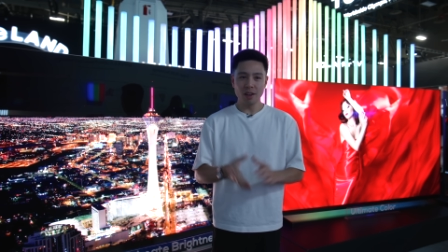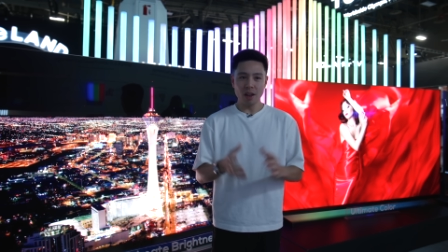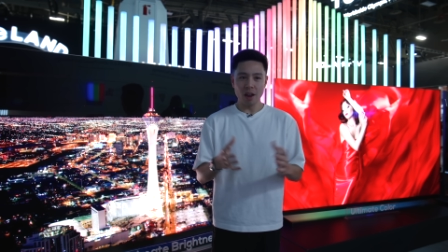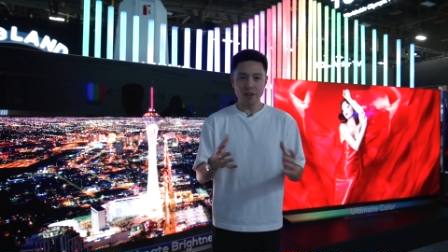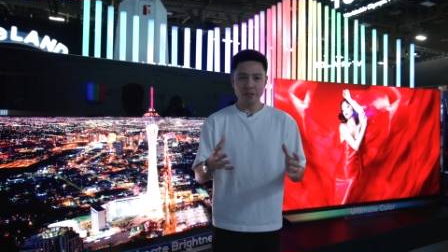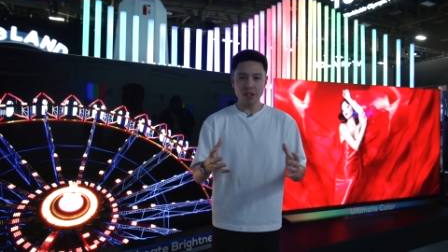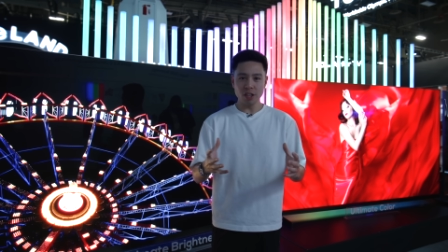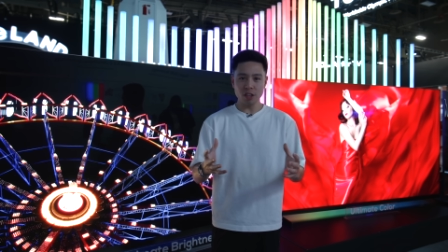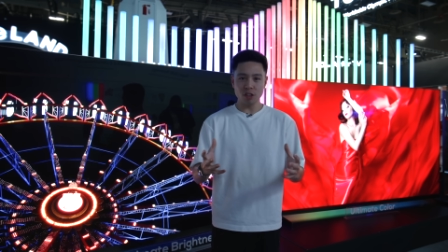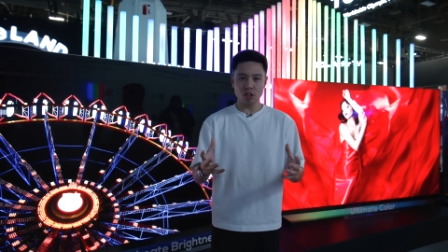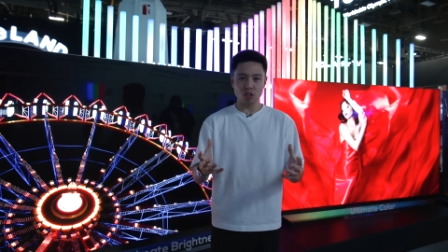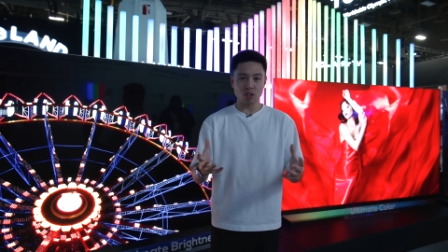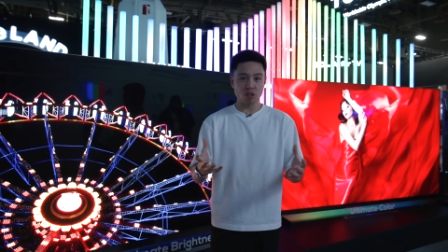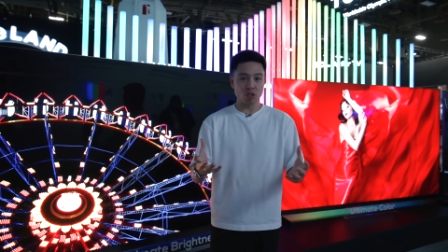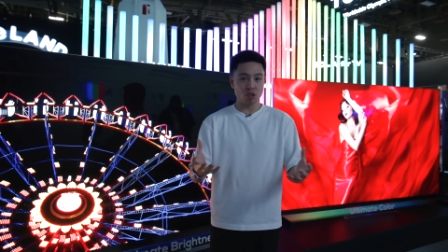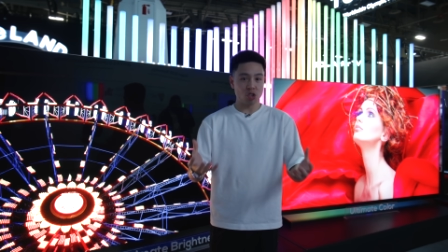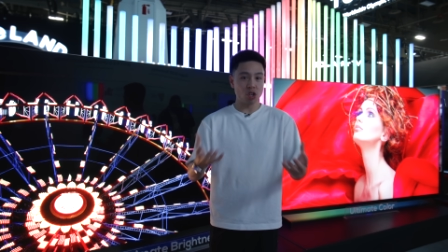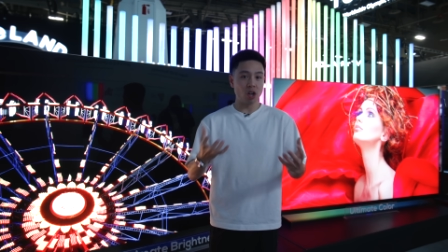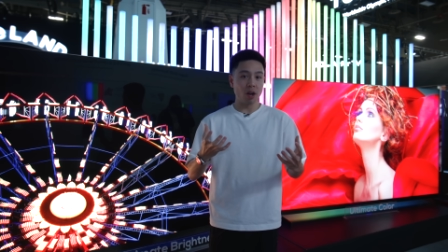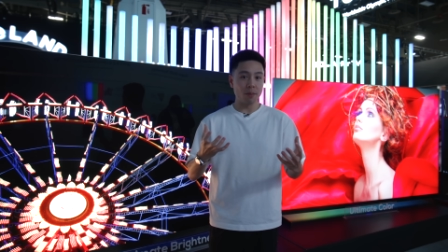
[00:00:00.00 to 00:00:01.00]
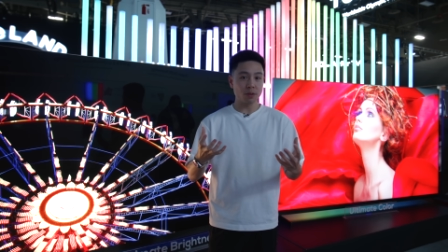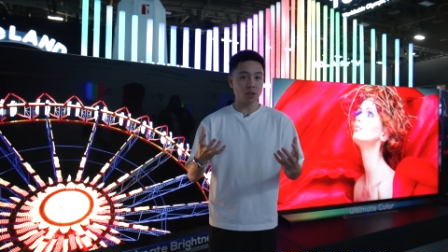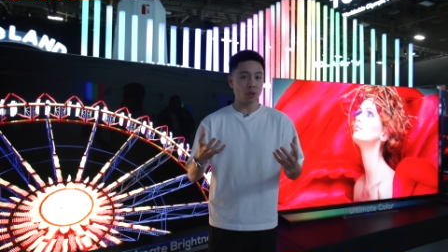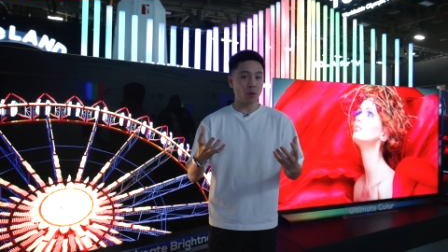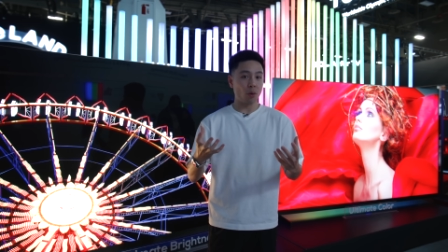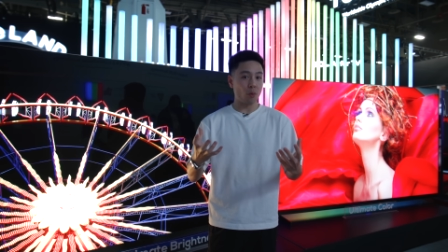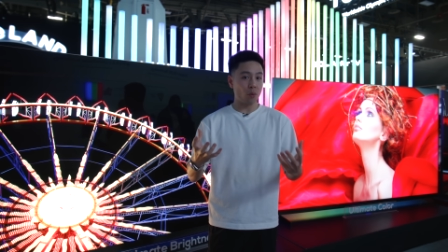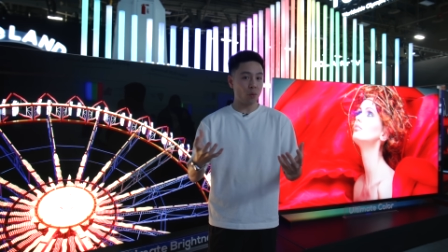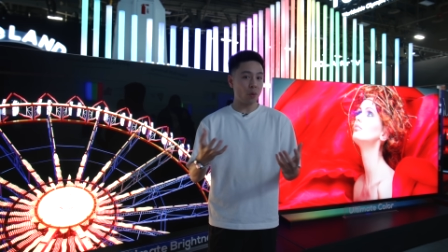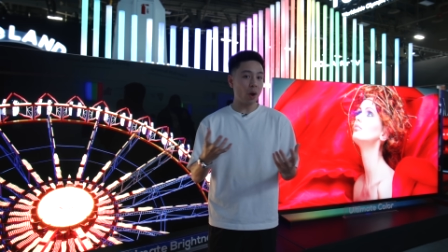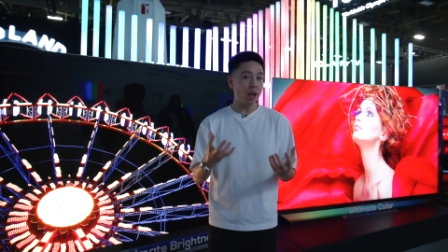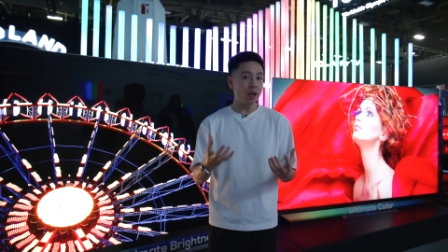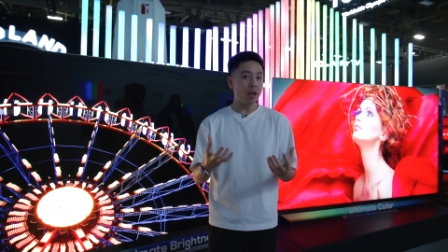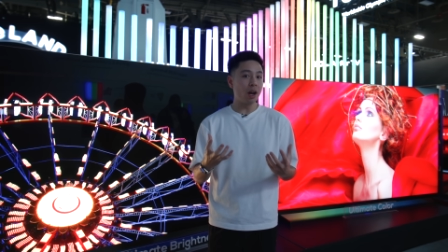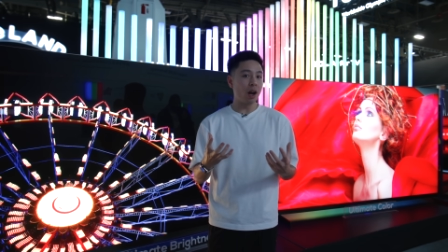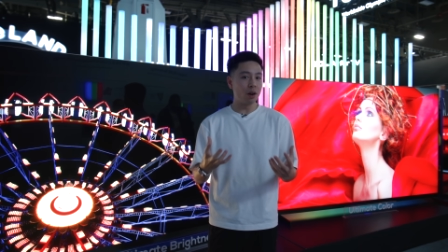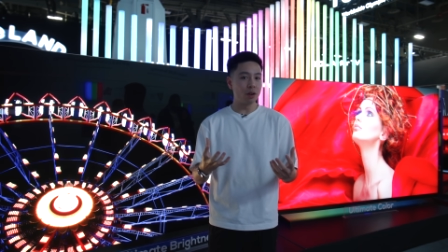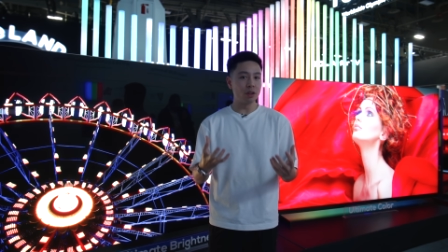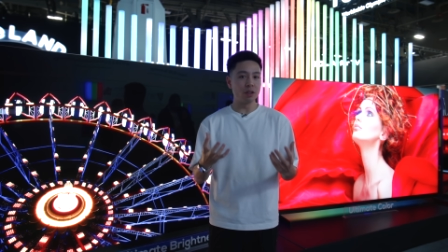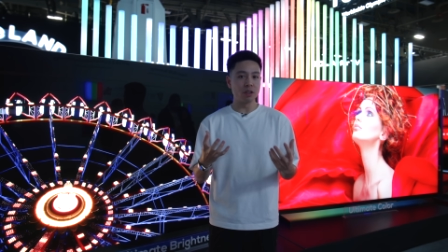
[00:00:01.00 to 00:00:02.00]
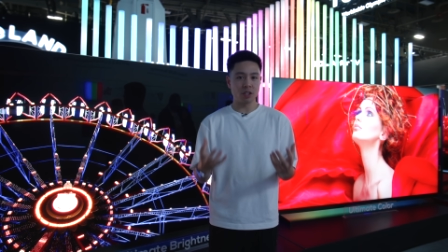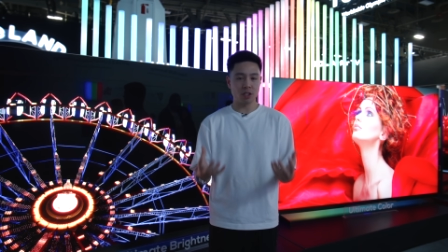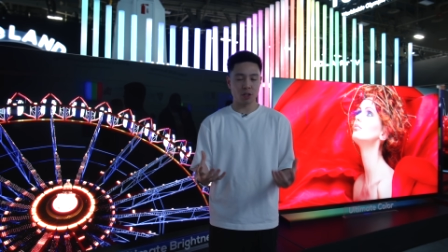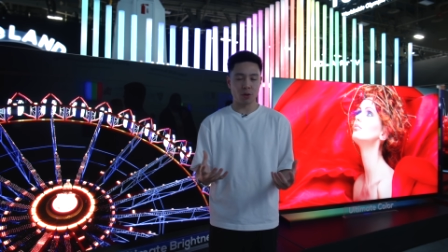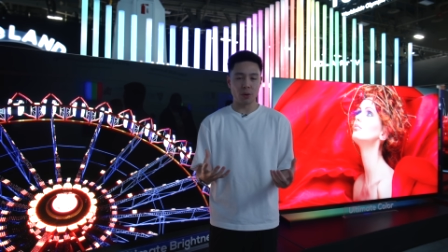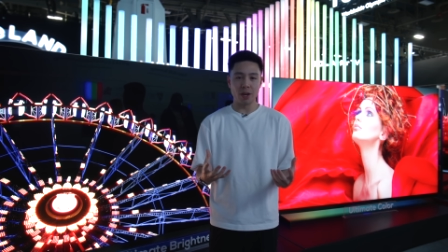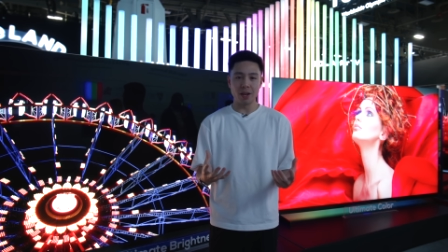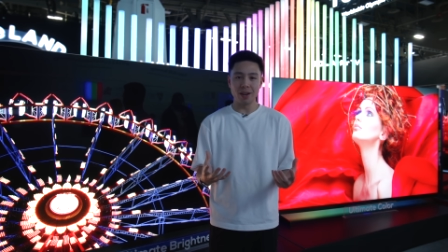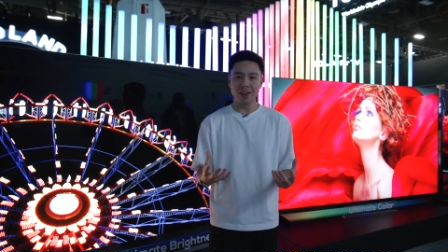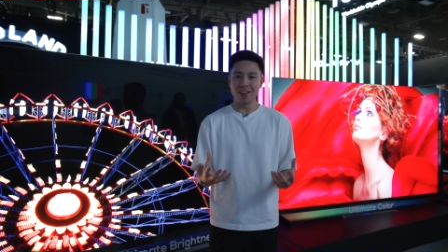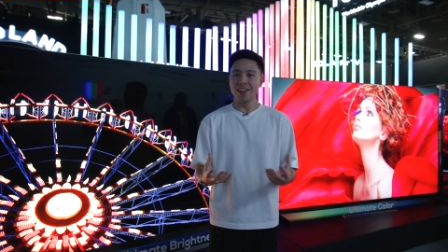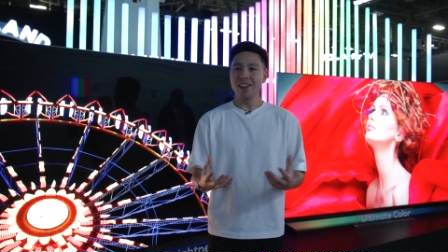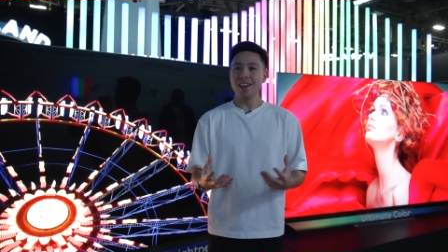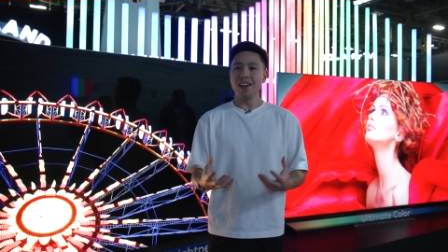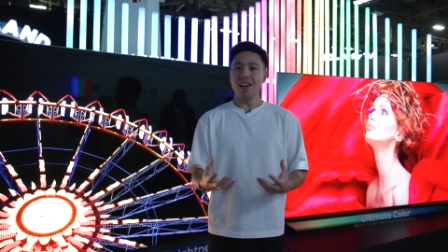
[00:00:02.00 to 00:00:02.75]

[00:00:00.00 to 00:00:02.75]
everything just jumps right out of the screen.